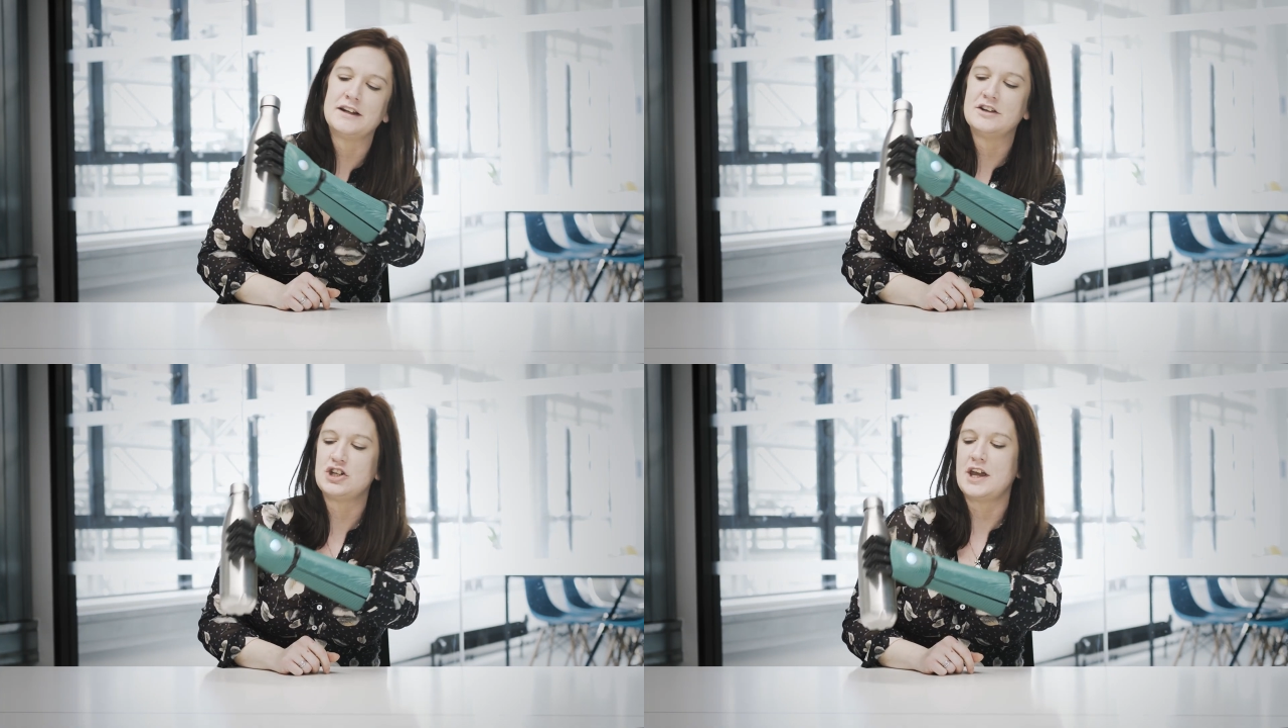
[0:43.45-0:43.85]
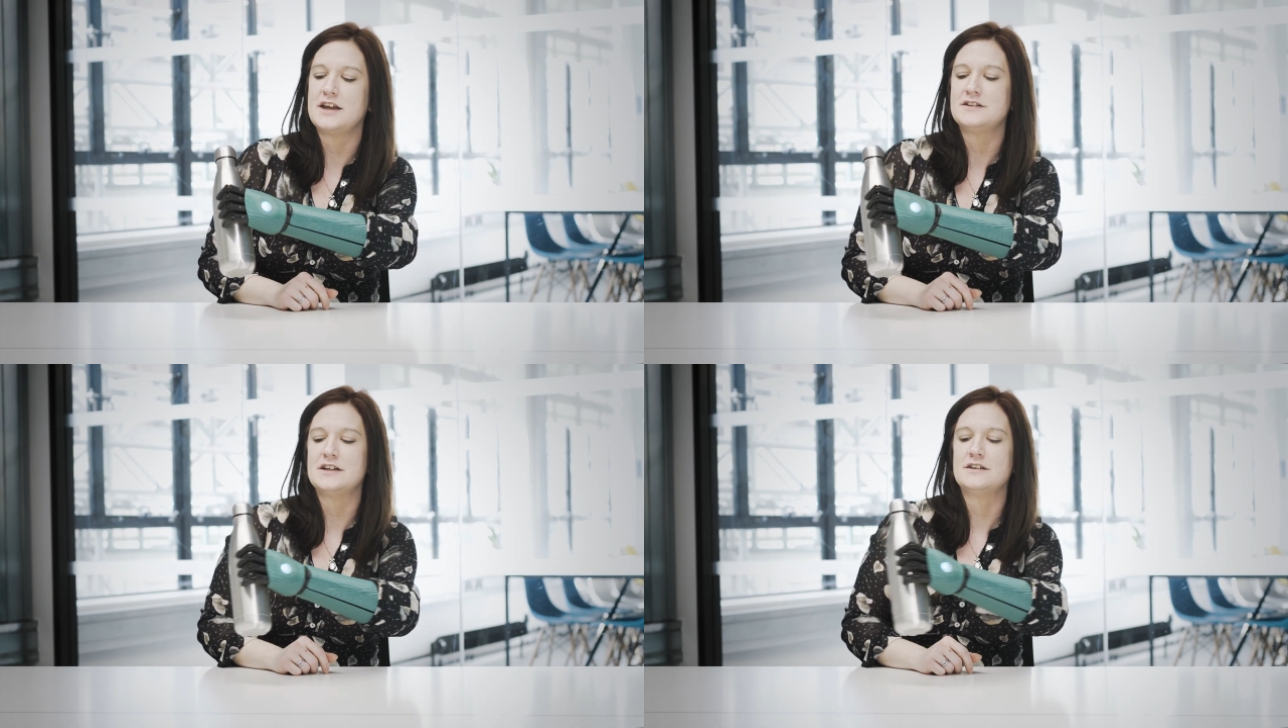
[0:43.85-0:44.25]

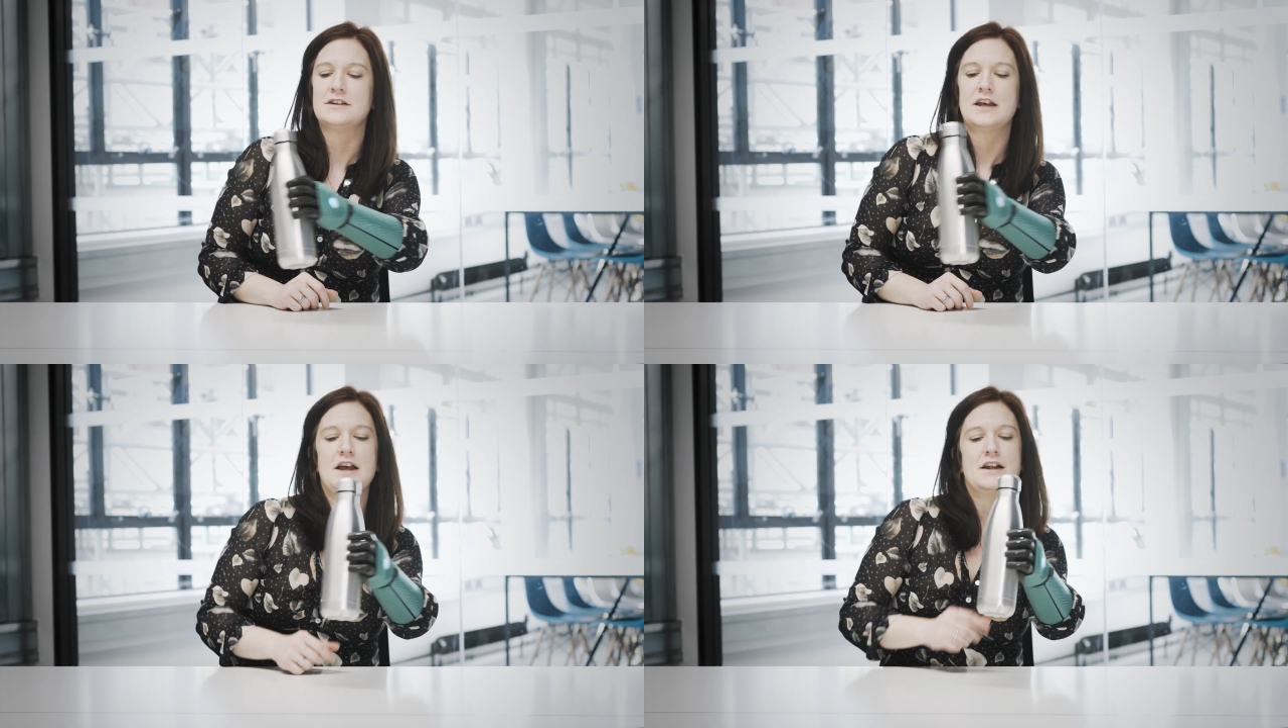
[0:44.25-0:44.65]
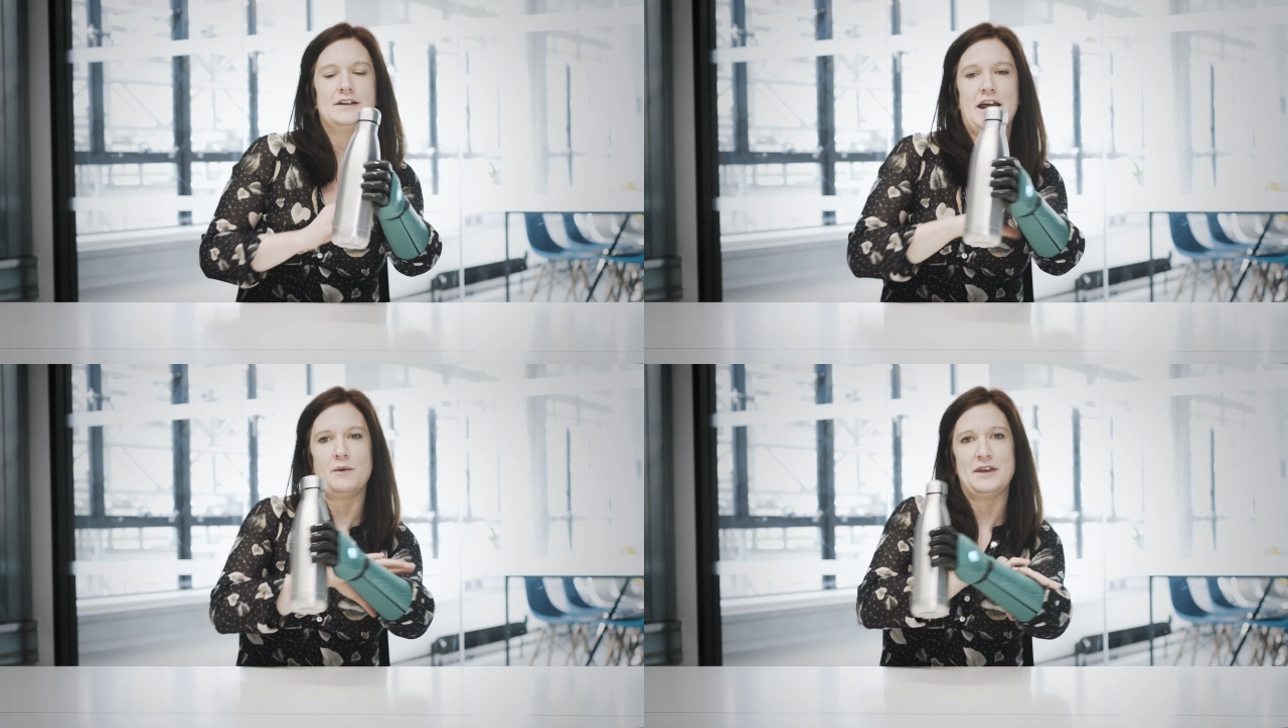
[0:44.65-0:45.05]
initiated.
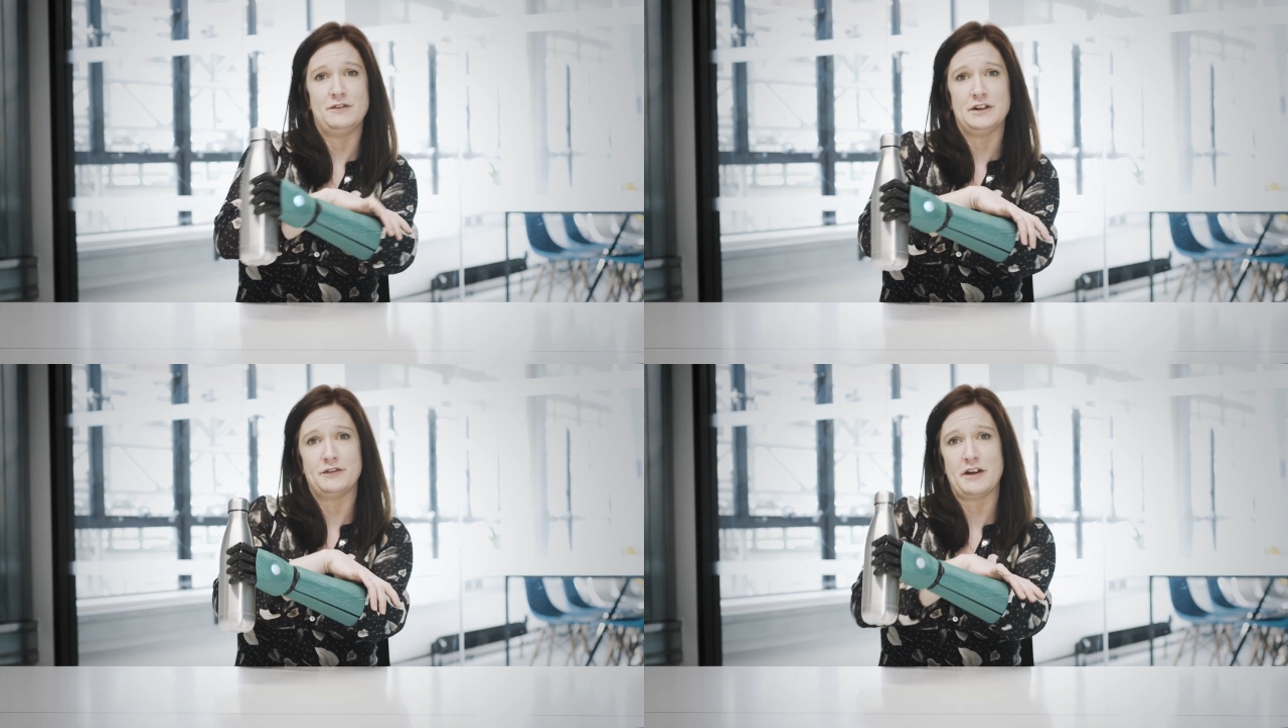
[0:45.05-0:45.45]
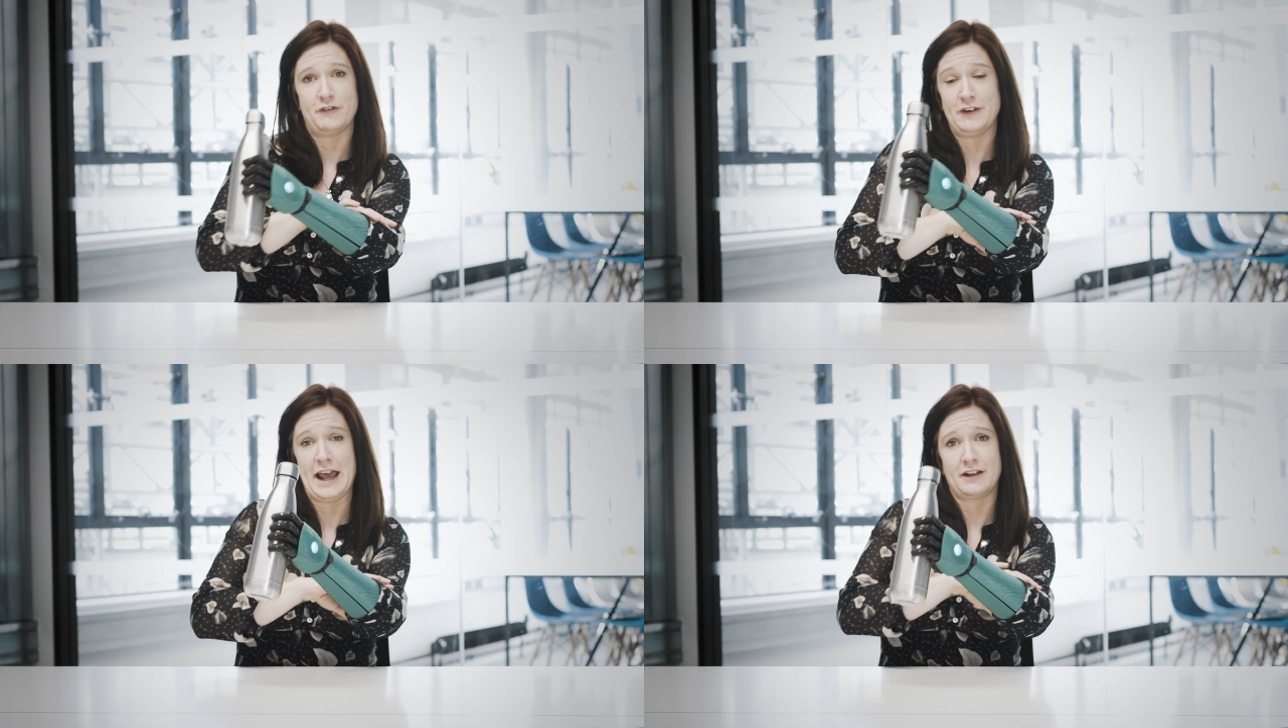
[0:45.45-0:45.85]
Now, even if I
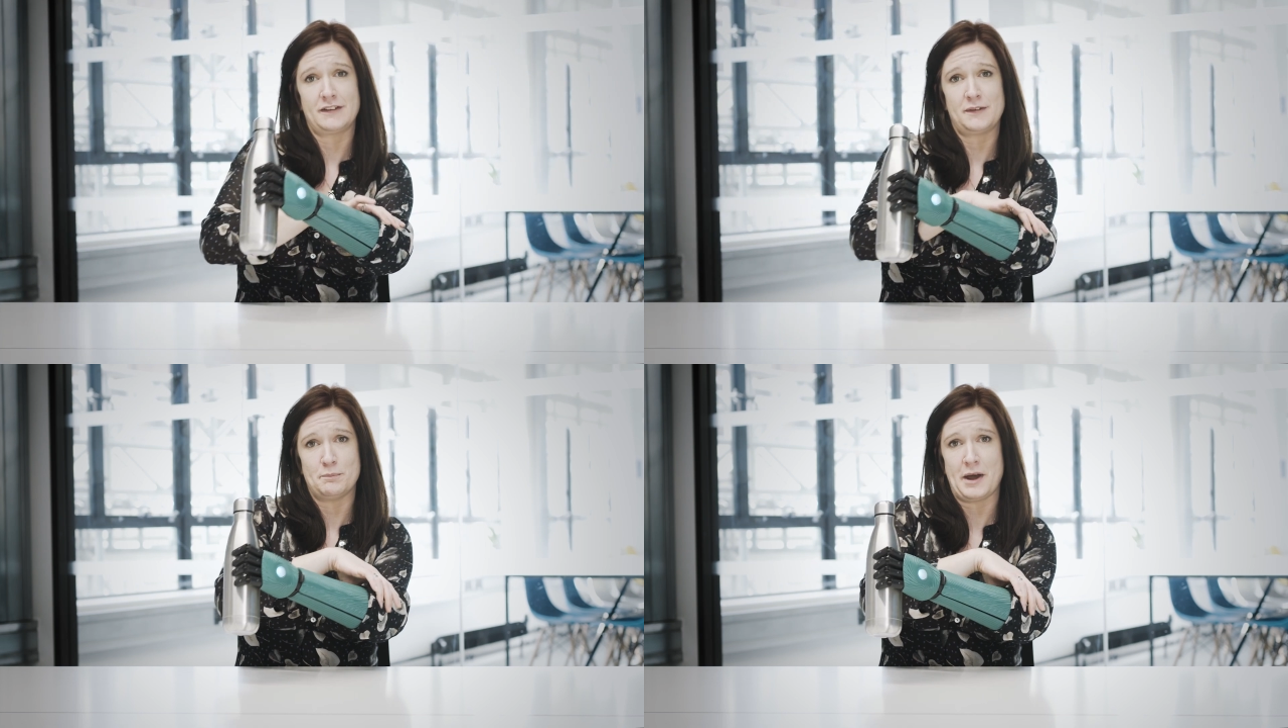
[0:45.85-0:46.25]
flex